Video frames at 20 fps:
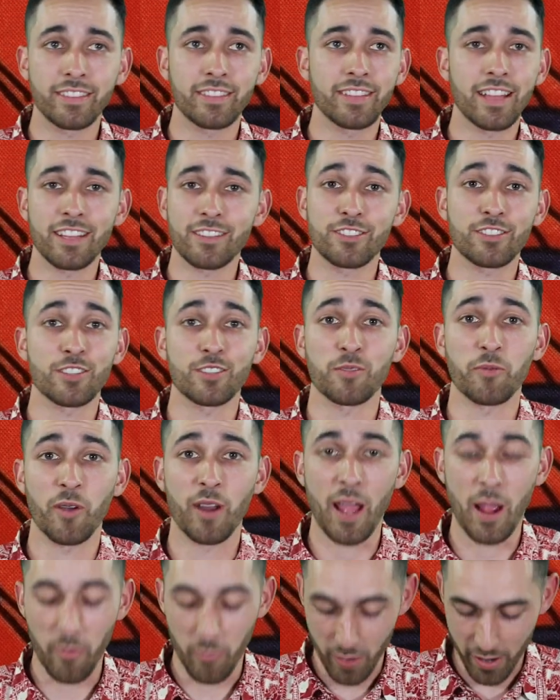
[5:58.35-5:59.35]
that's just what
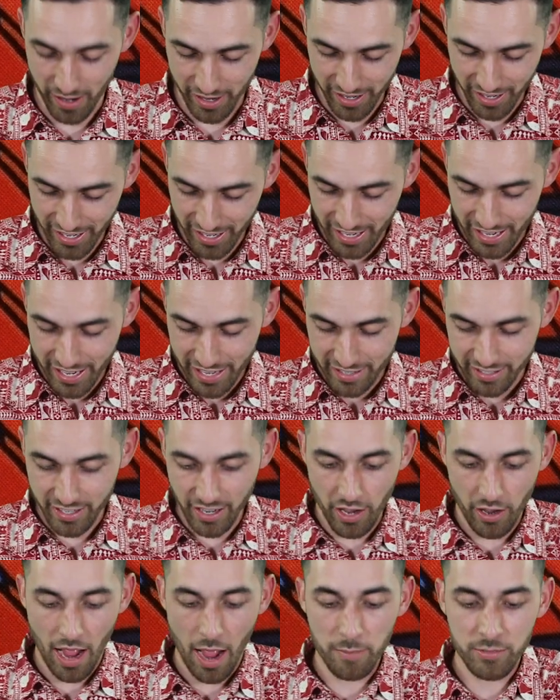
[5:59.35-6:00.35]
I want.
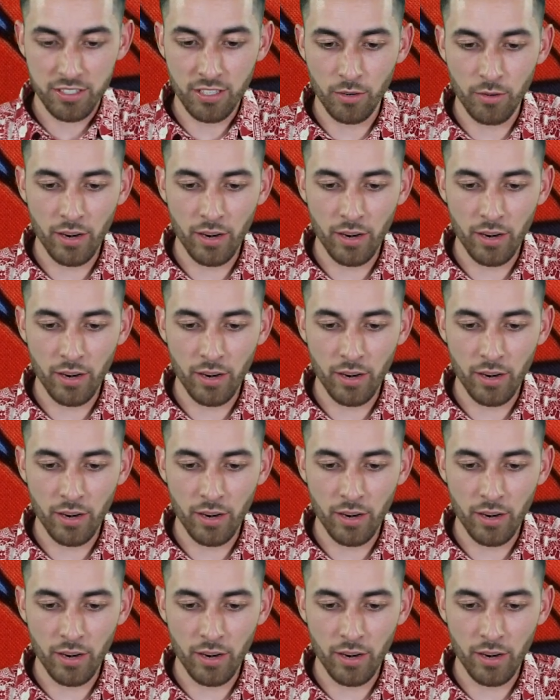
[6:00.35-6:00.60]
So I'm still